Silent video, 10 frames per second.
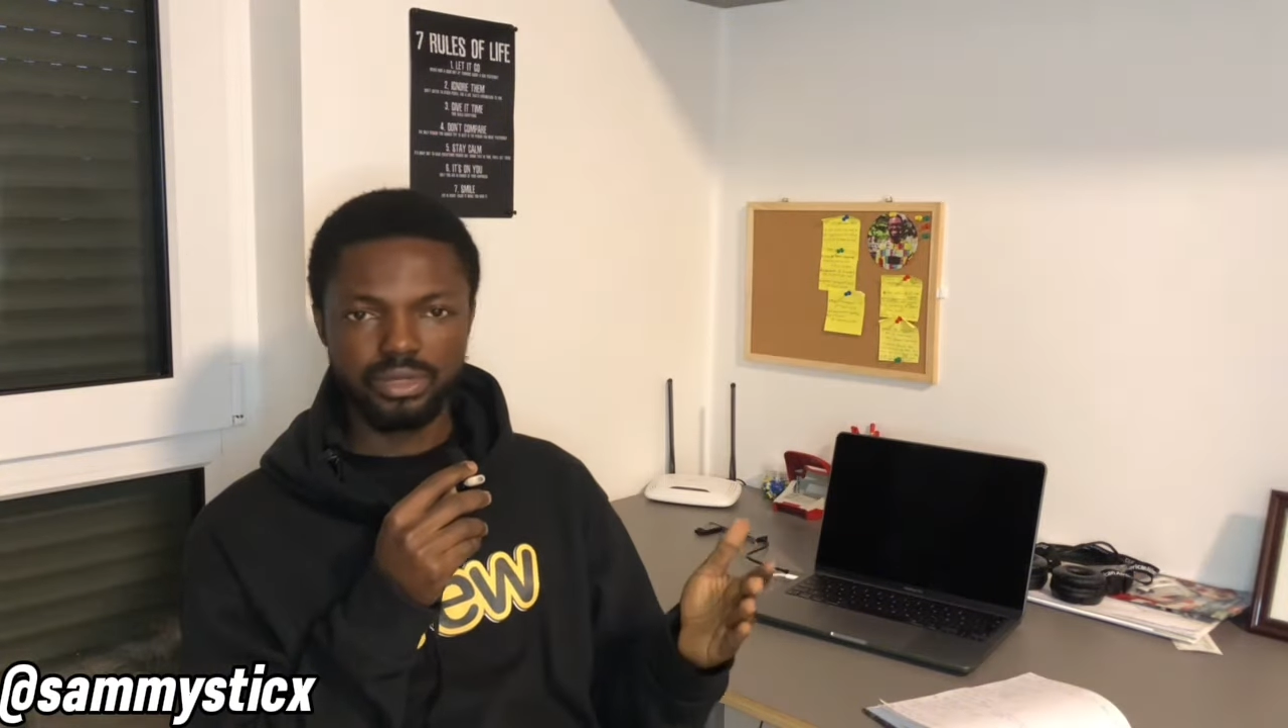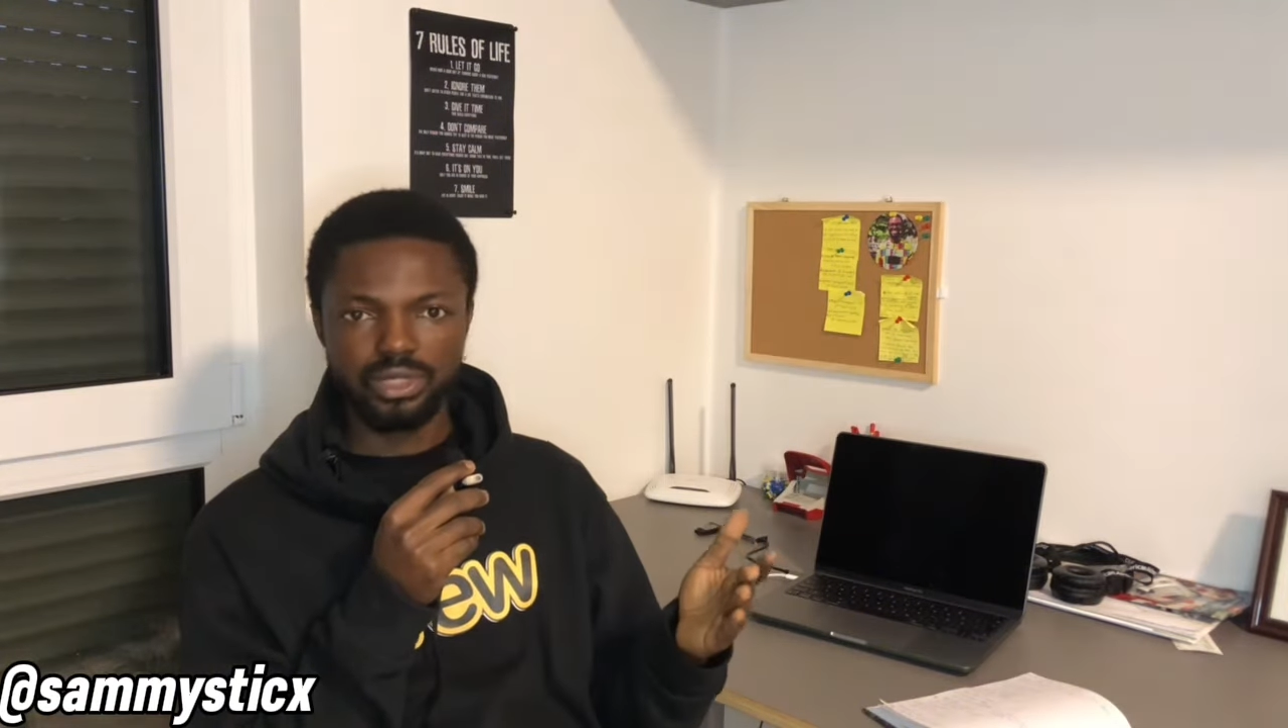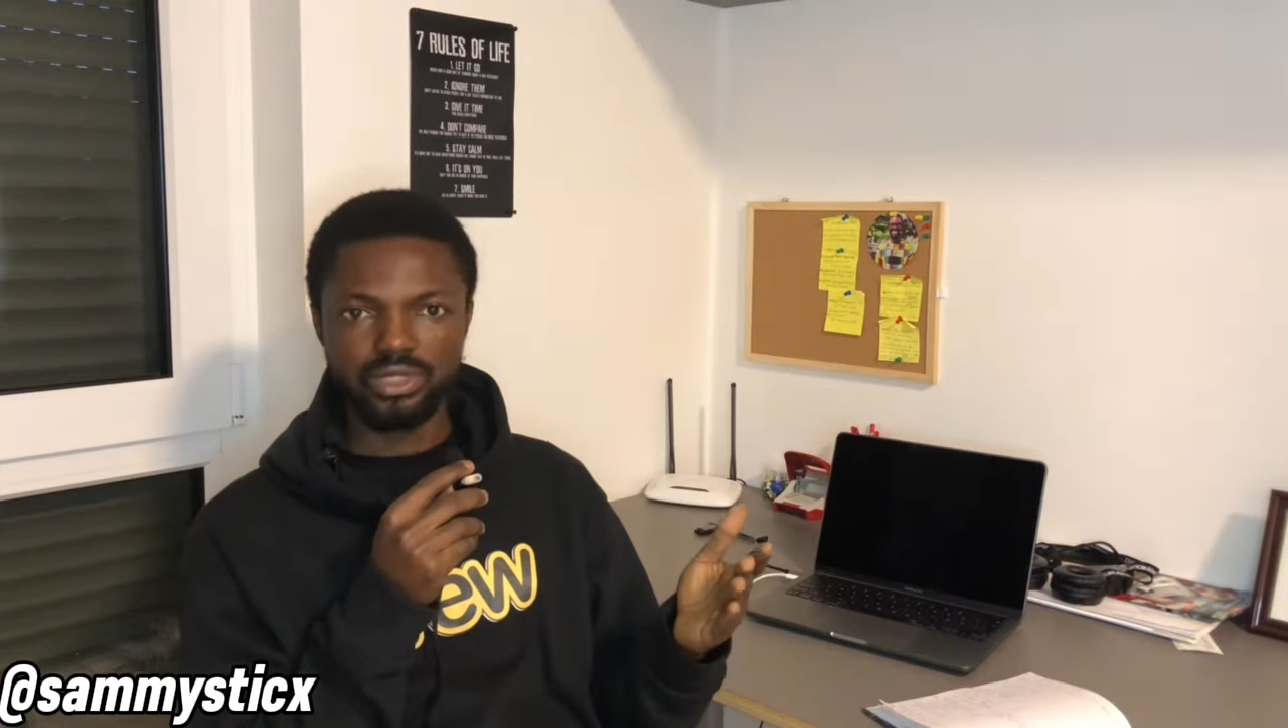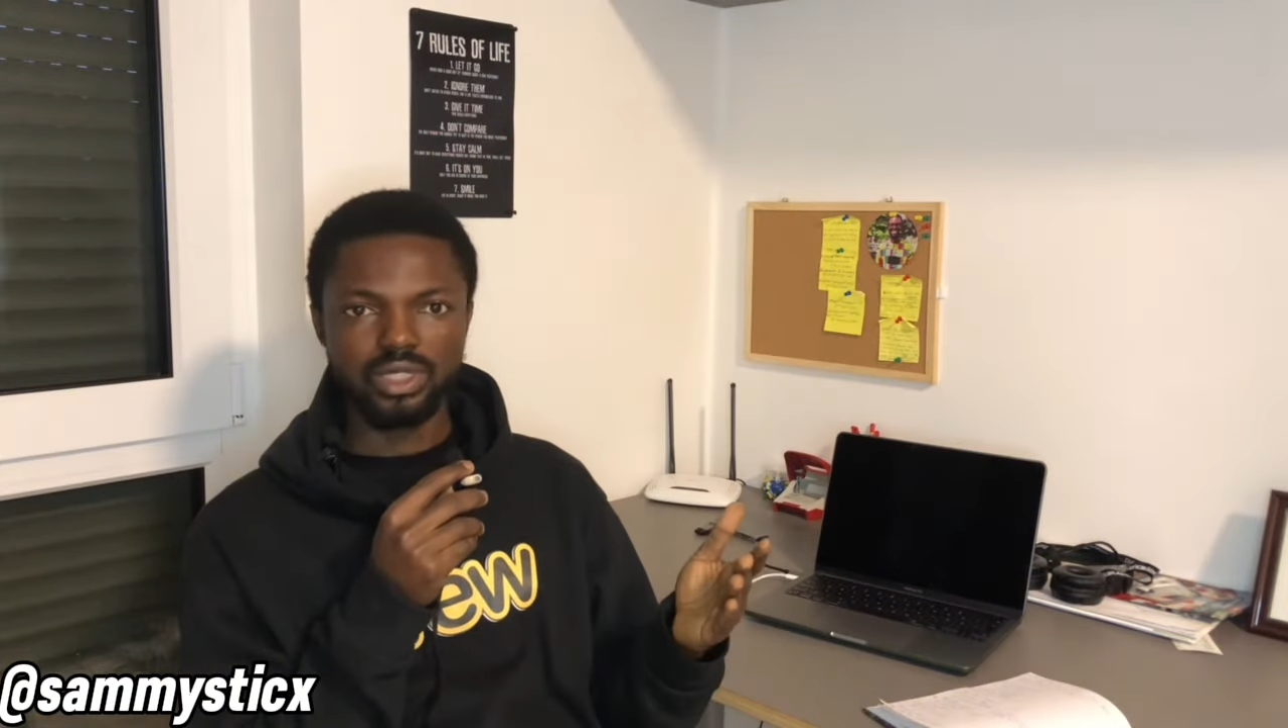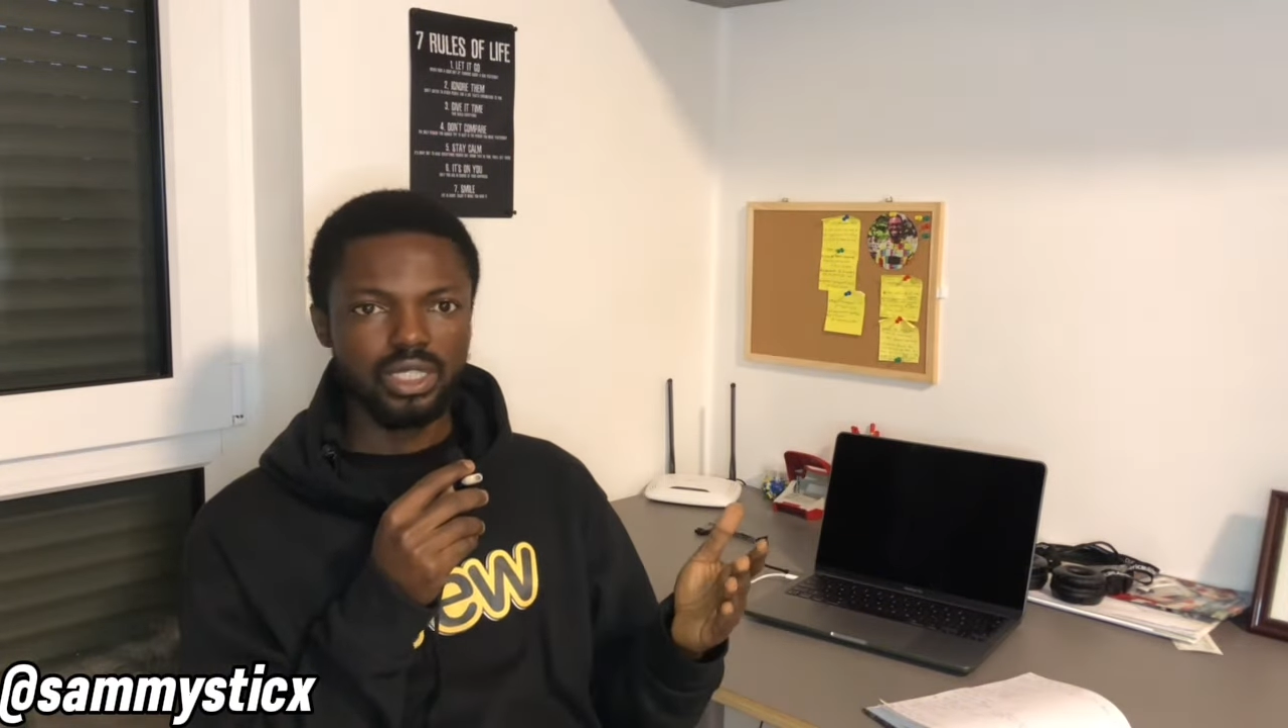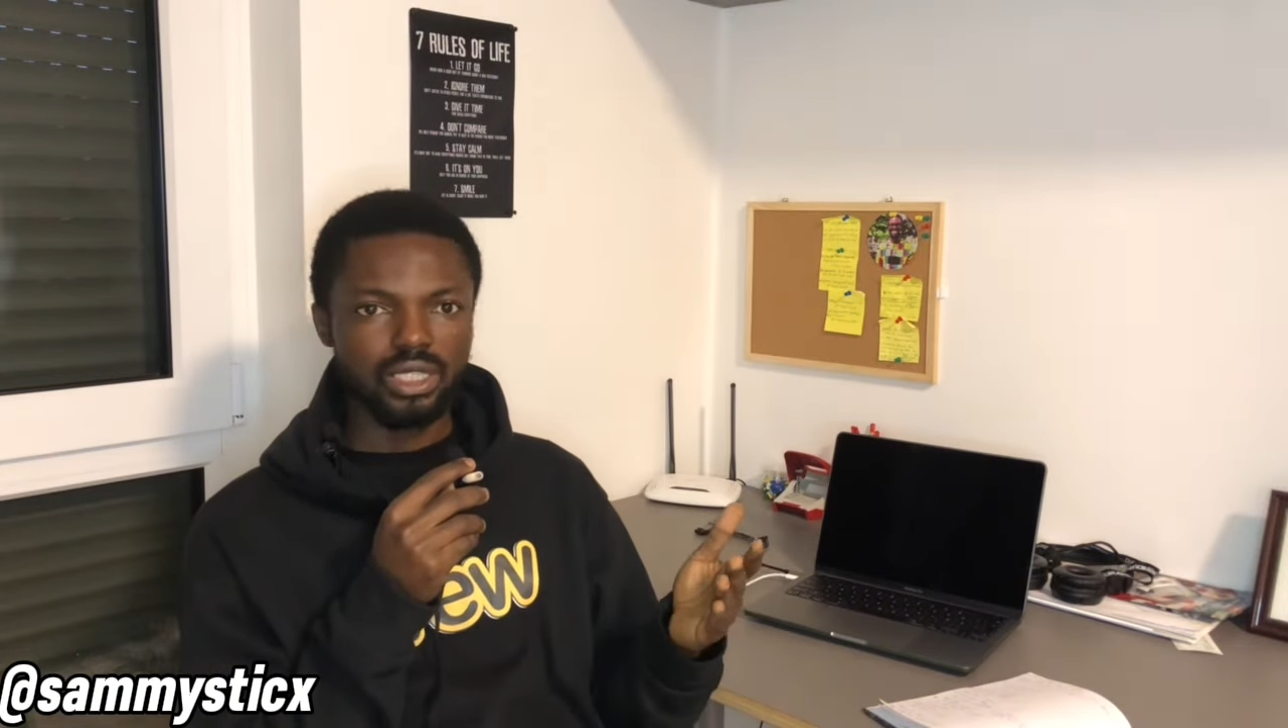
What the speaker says: bus.